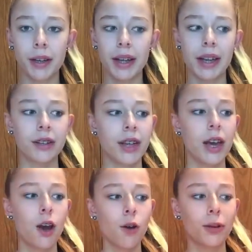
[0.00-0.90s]
And
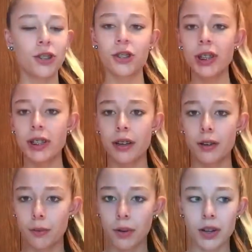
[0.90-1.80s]
what she
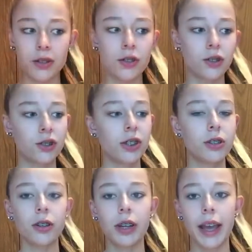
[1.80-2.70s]
did was she
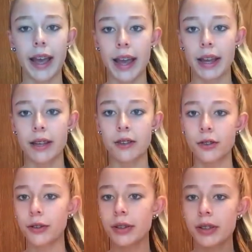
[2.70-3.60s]
took a
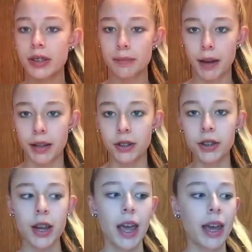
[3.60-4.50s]
certain sponge,